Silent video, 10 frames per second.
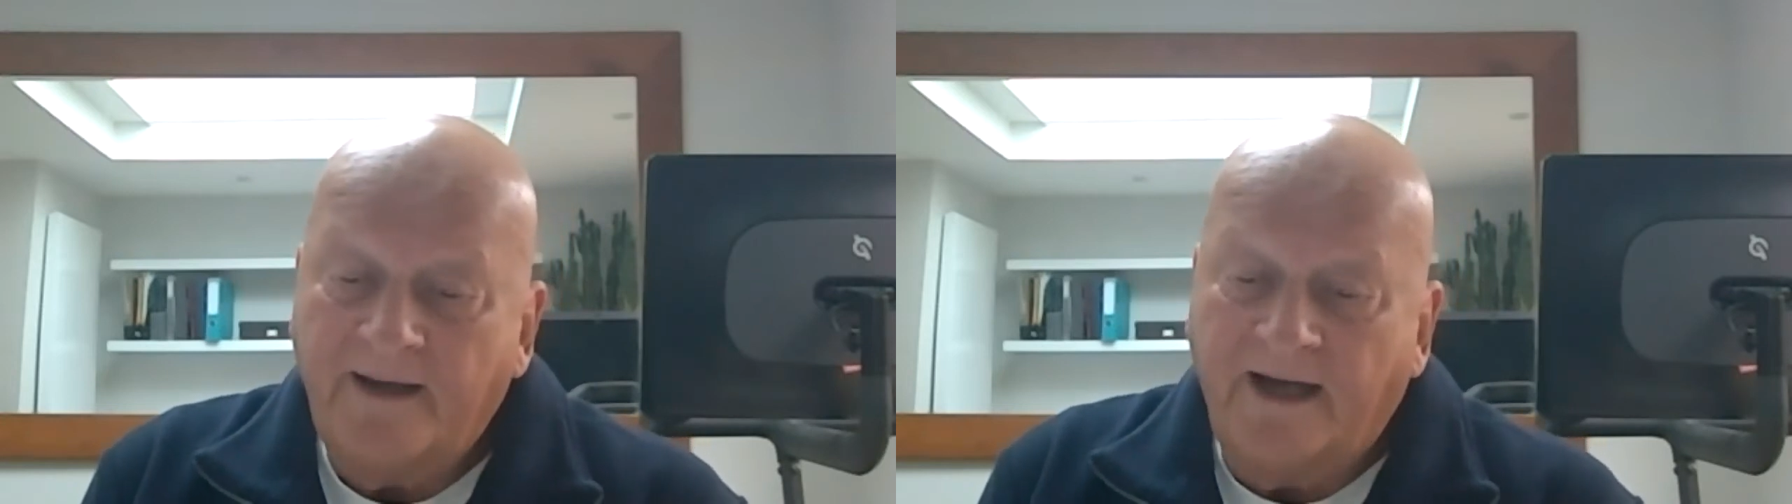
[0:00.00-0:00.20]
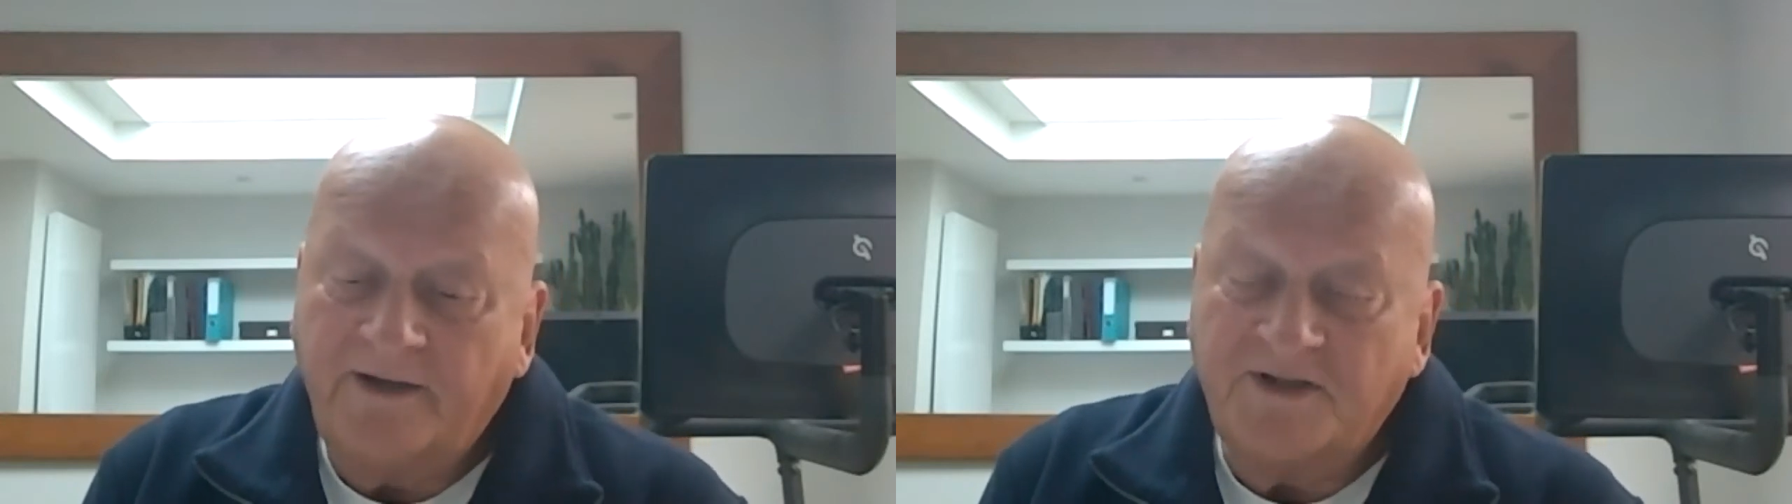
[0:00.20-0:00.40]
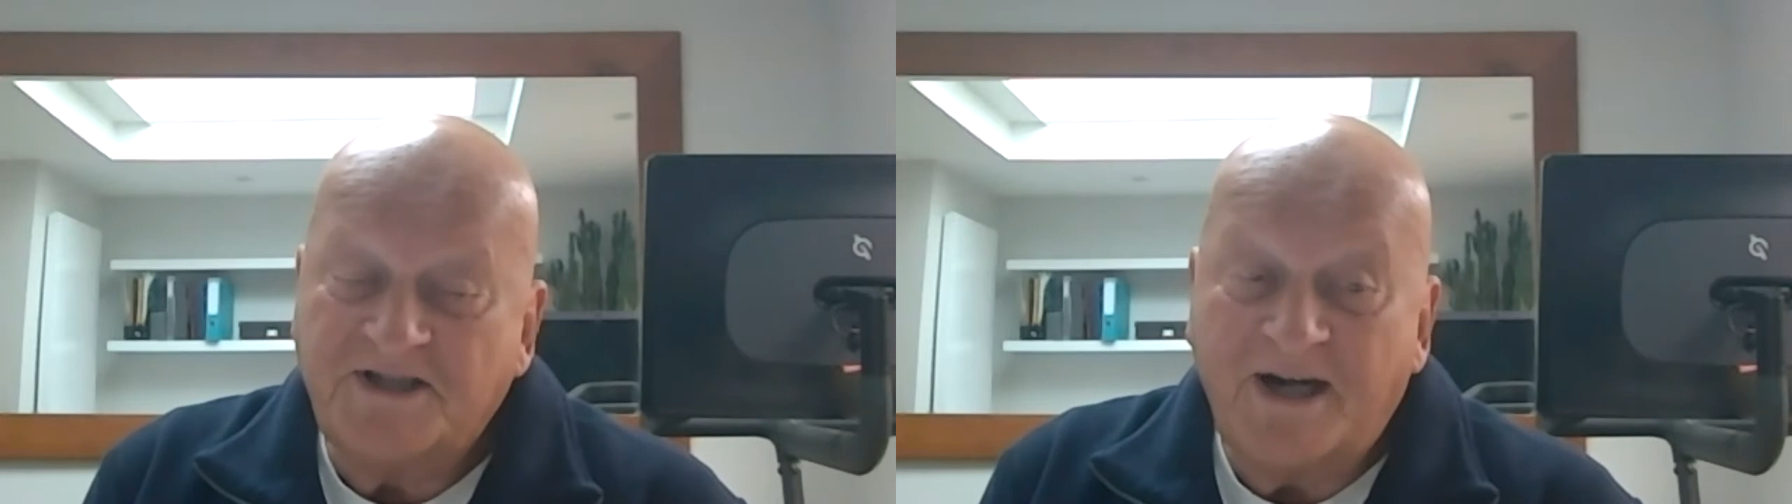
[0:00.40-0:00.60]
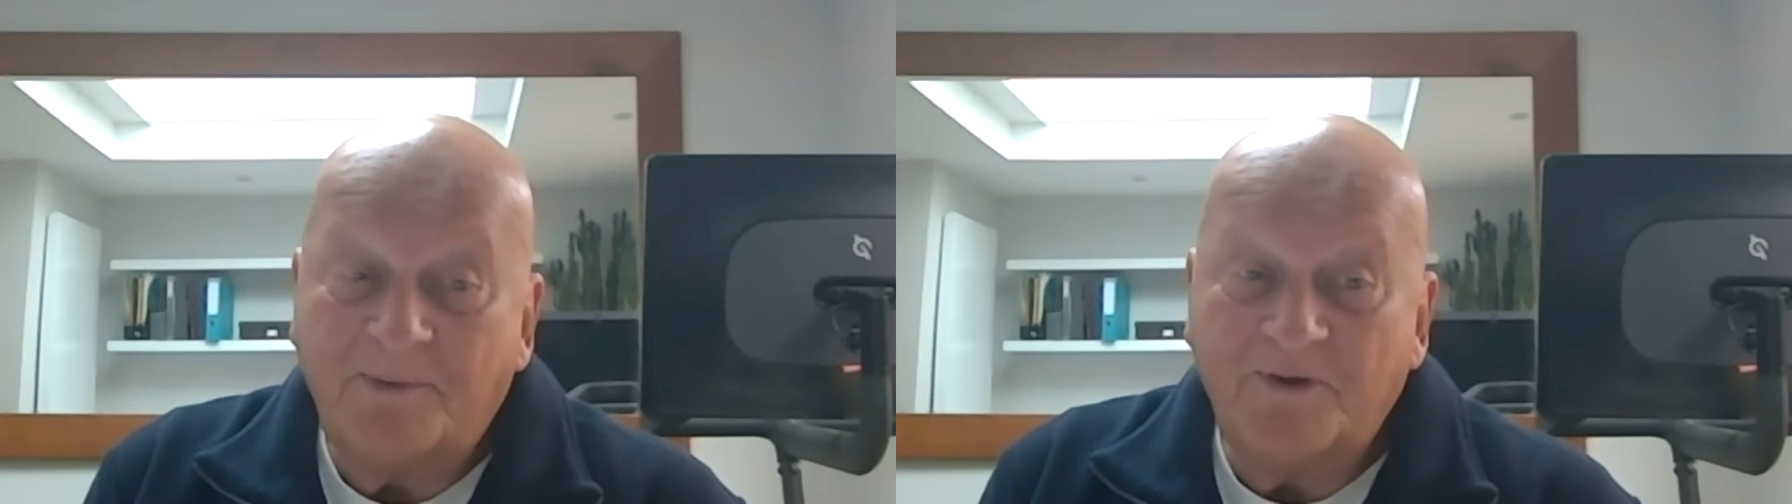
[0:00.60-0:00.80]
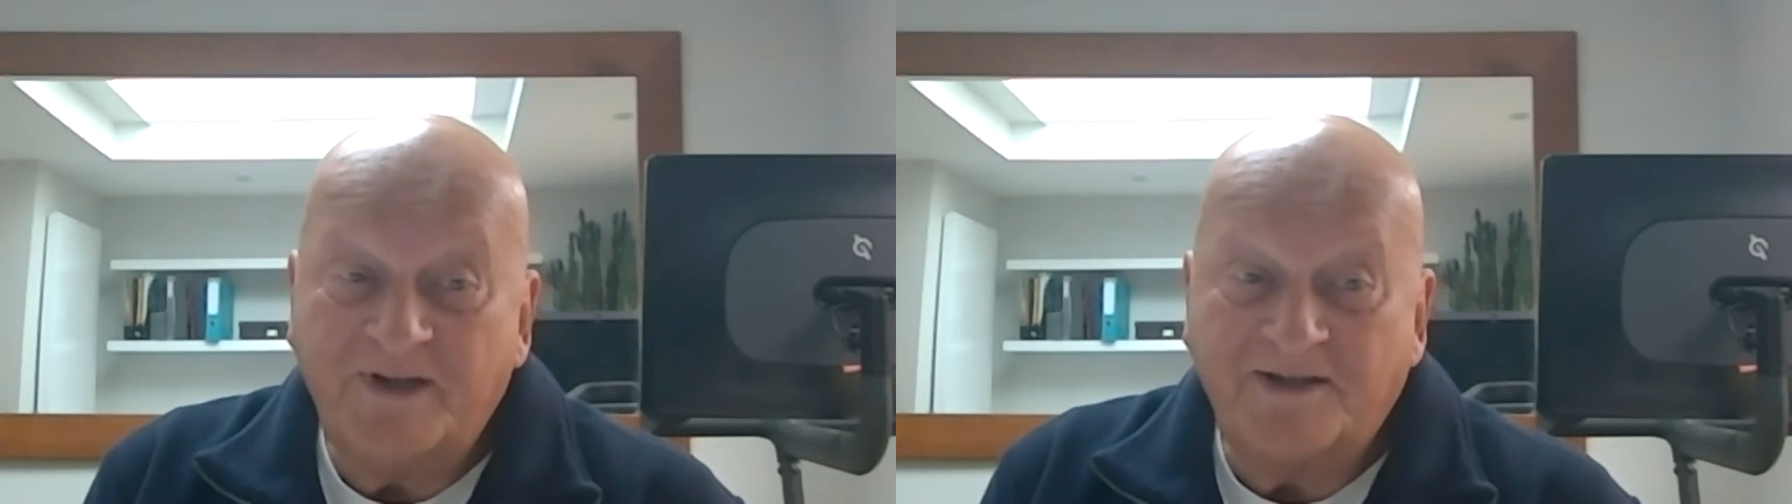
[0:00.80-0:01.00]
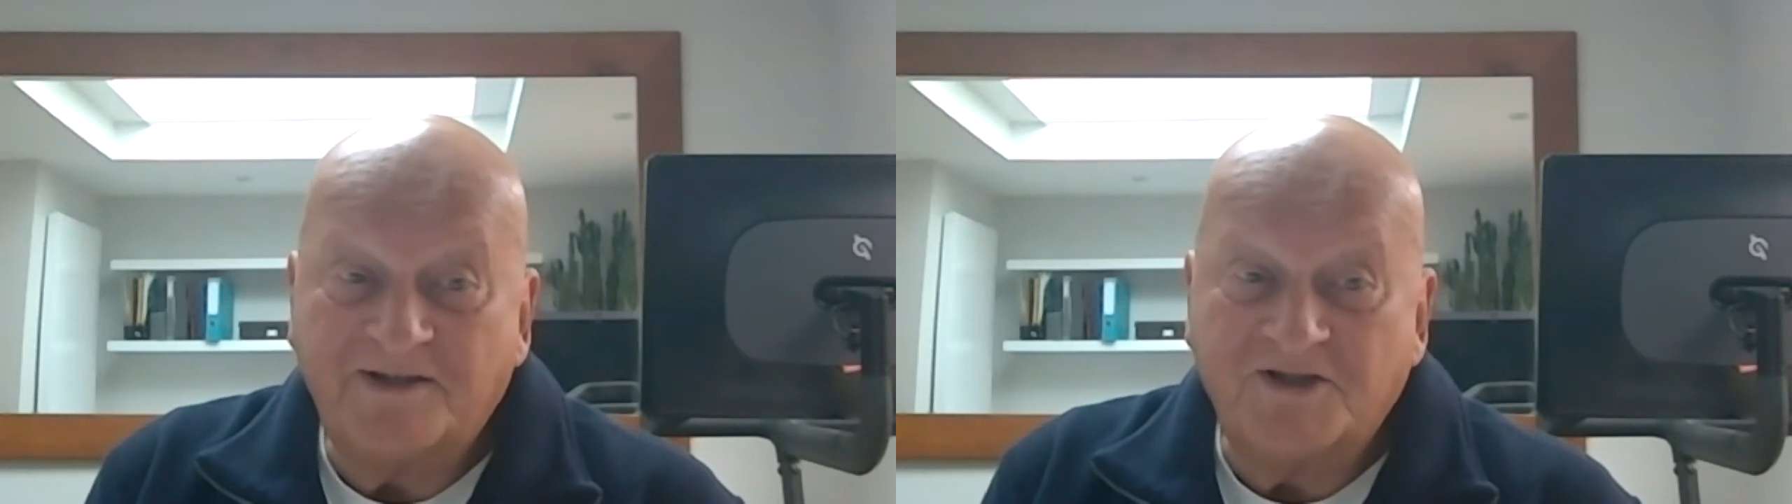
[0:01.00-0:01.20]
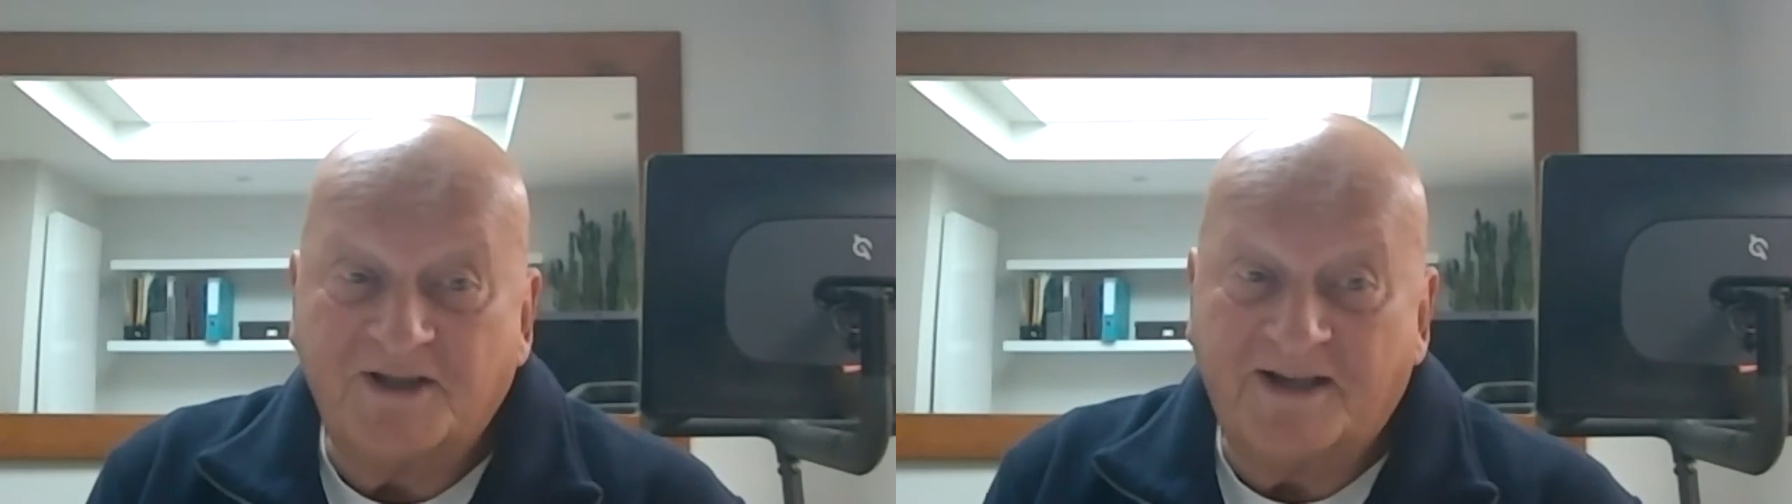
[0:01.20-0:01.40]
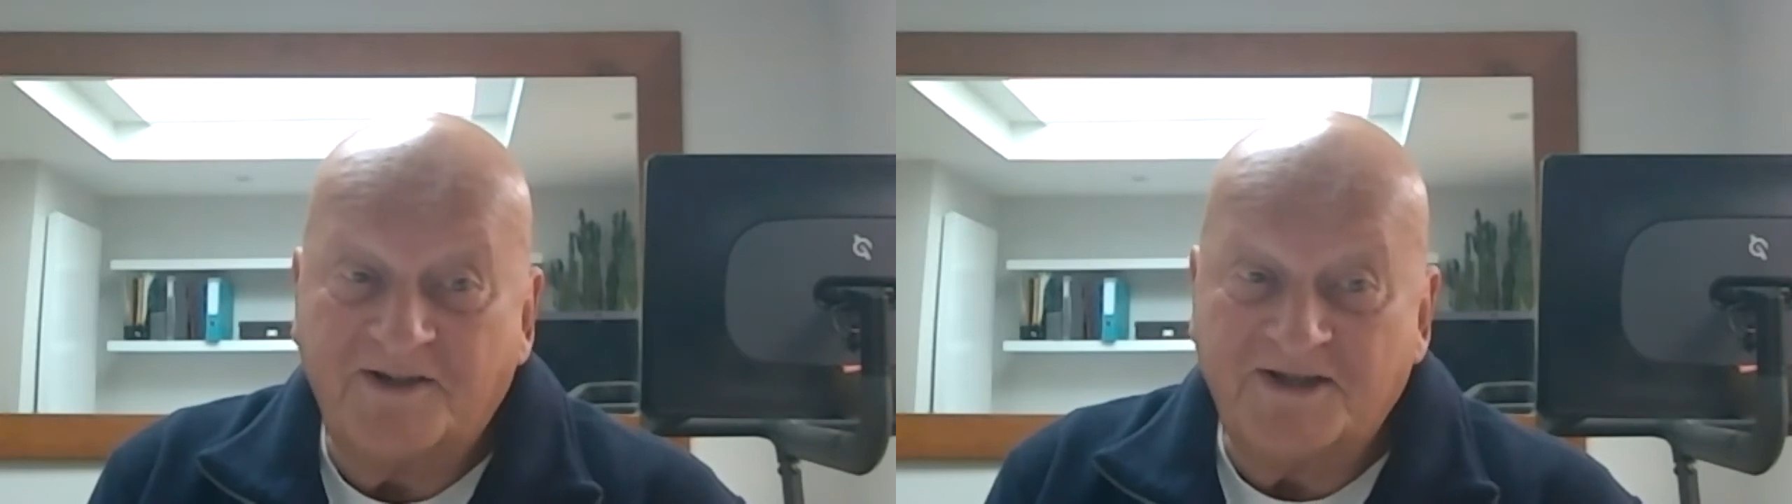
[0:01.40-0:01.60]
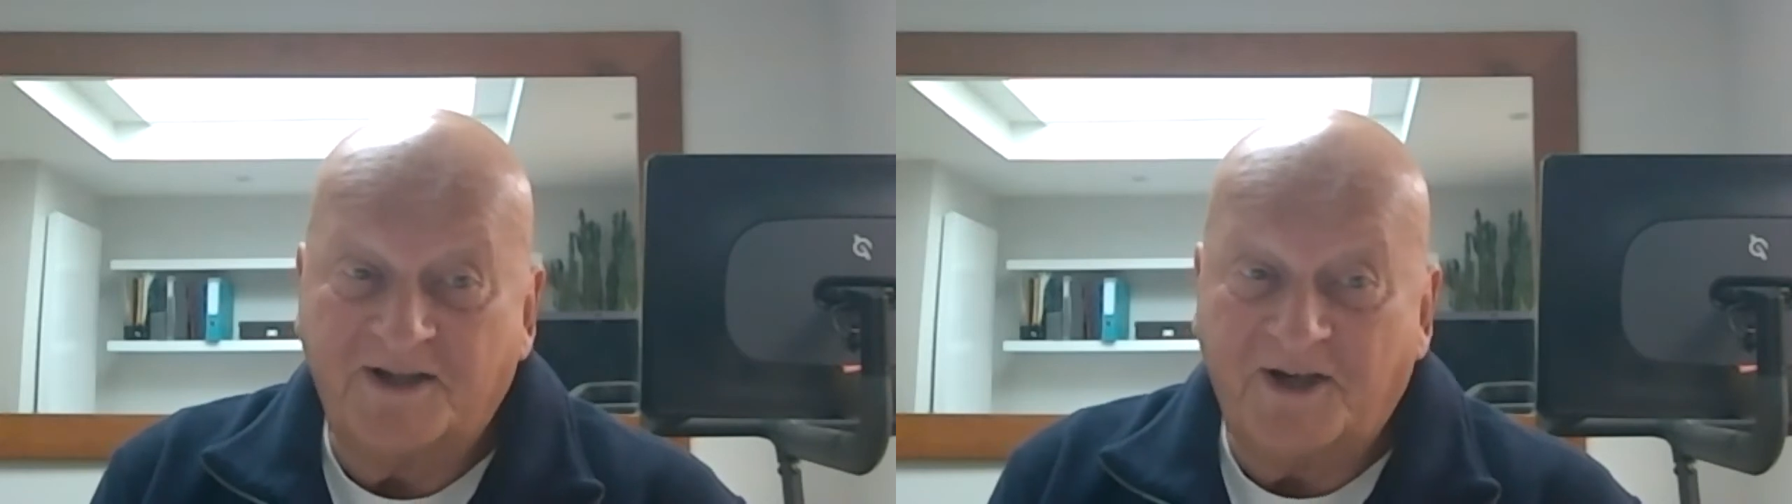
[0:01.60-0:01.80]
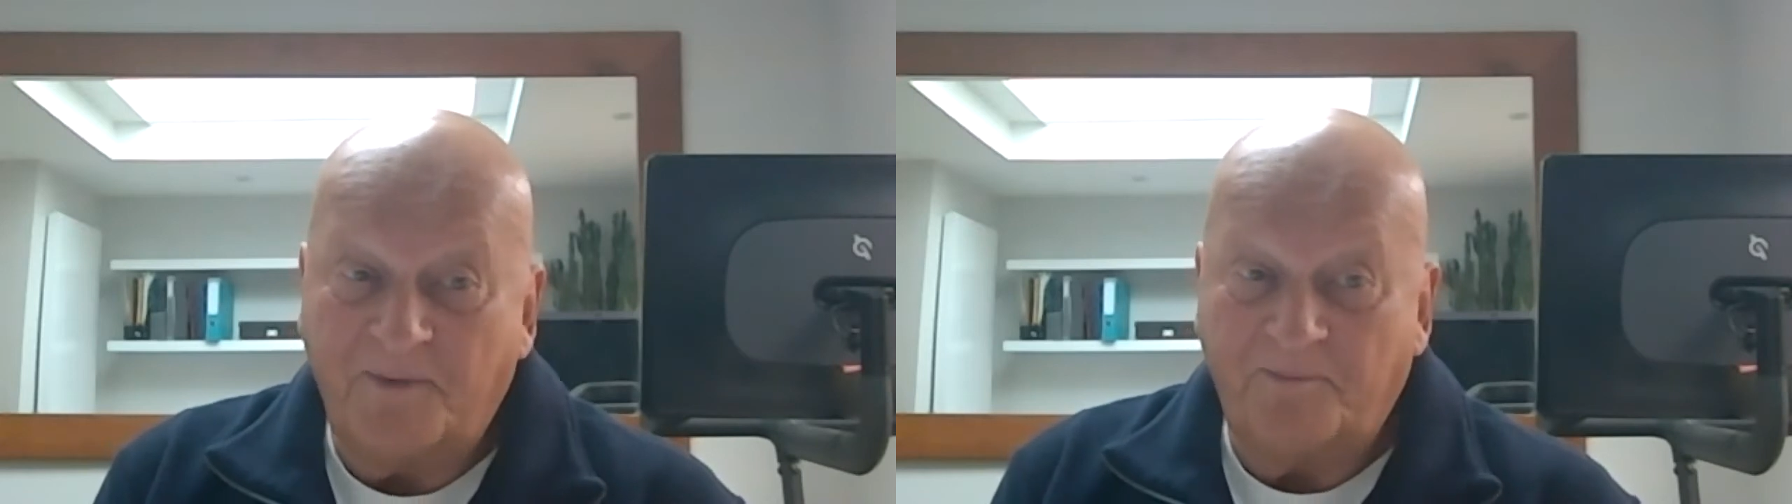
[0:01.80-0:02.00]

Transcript: I know it's a terrible thing to shut out sunlight,